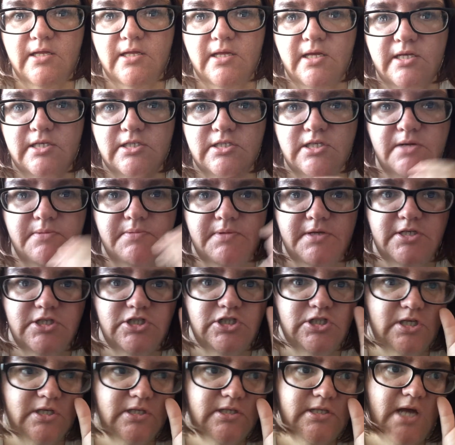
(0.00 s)
of things are being
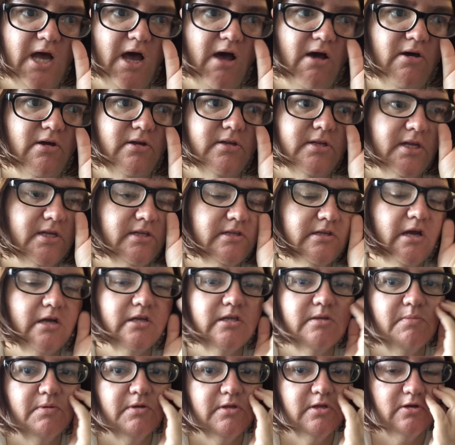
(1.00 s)
shut down and
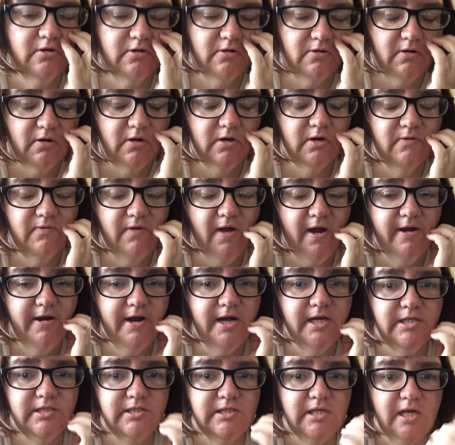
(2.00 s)
talked about the
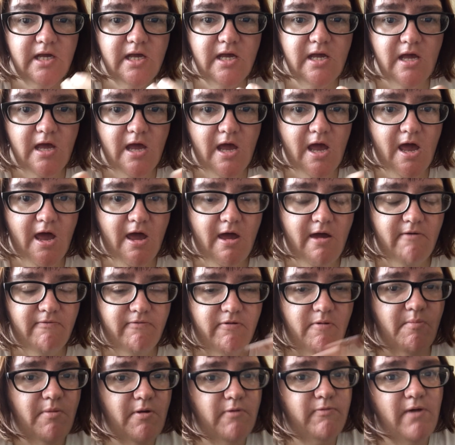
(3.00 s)
coronavirus.
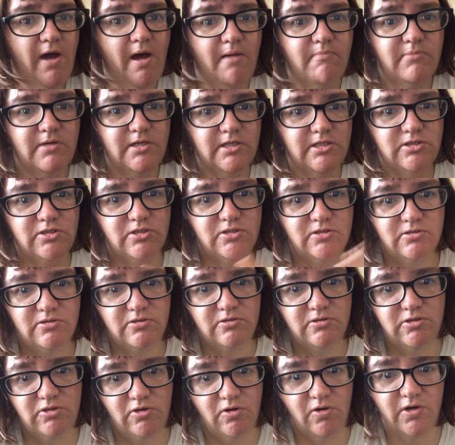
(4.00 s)
From my family
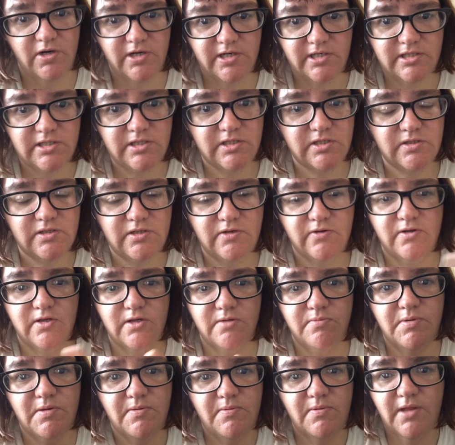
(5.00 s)
to yours, to the
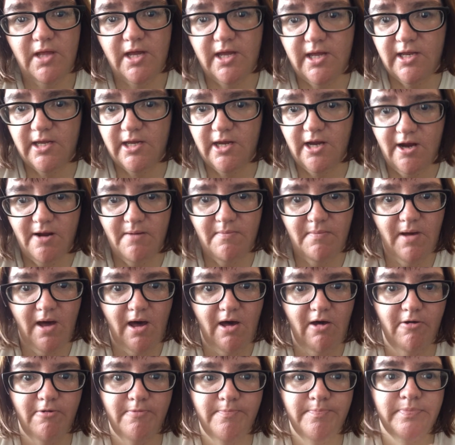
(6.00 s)
people that I care
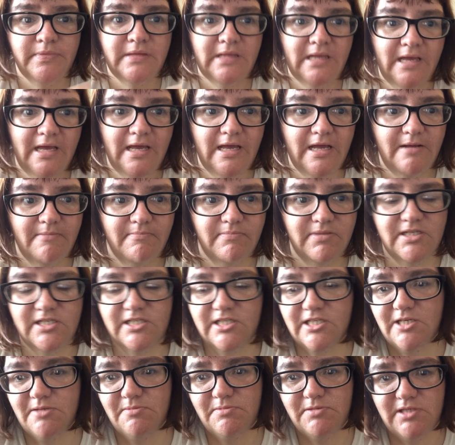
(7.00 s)
about, please
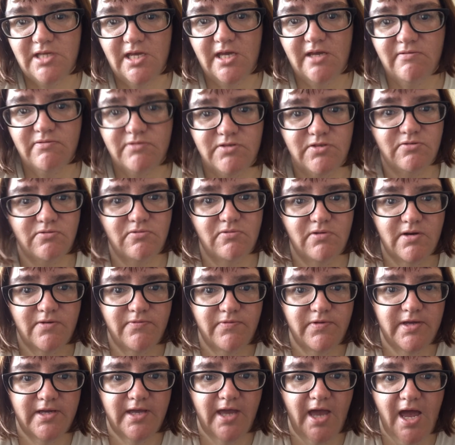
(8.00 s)
keep safe. Do
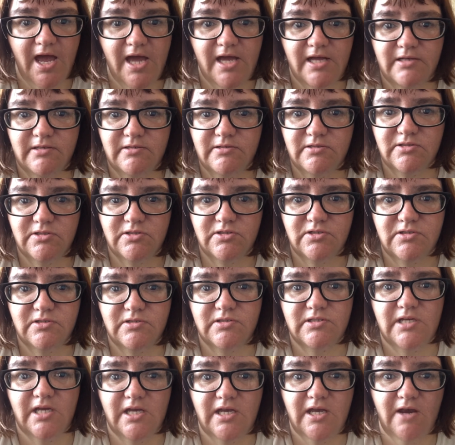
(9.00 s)
whatever you can to
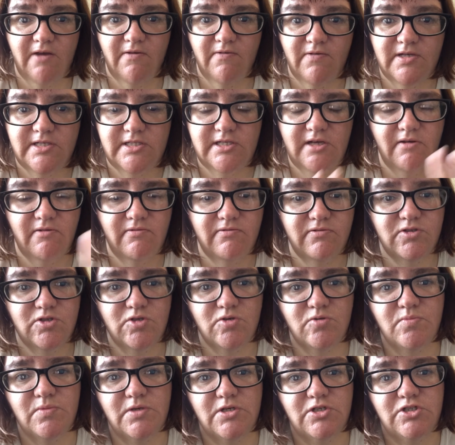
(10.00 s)
take care of yourself,
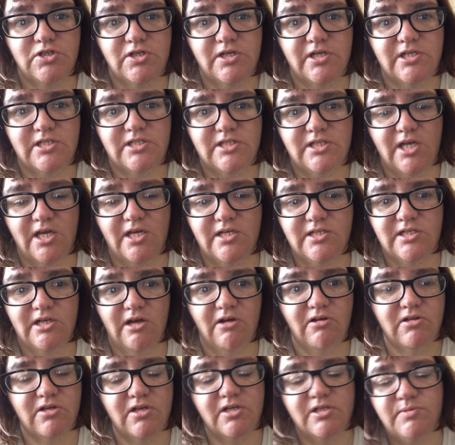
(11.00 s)
to make sure you stay as
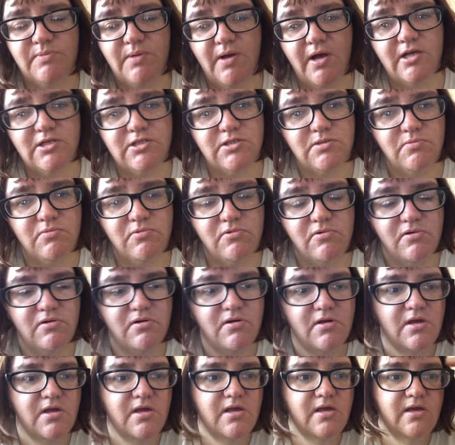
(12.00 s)
healthy as possible,
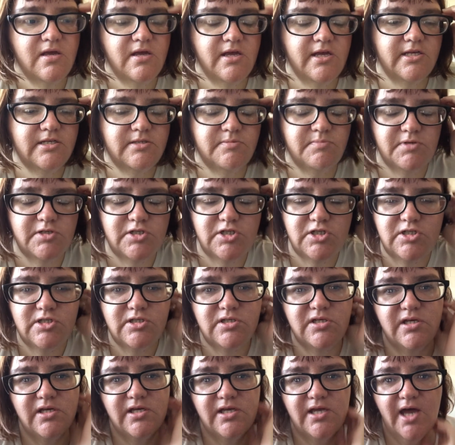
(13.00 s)
as much as
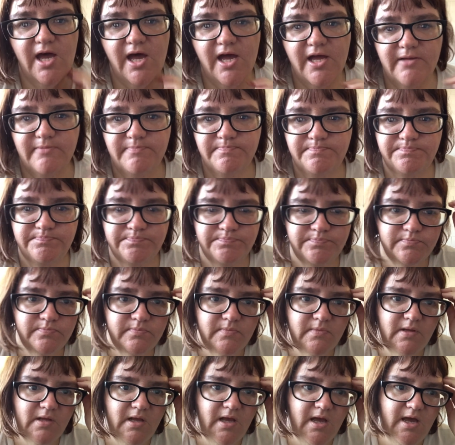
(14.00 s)
you can.
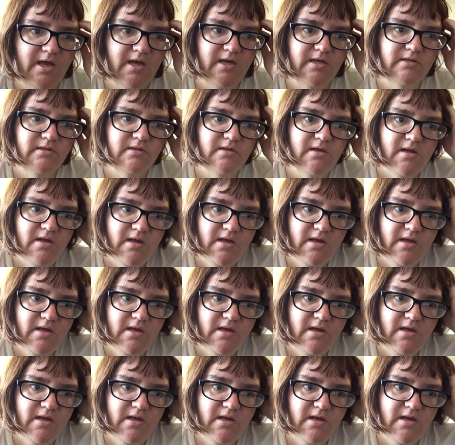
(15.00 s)
And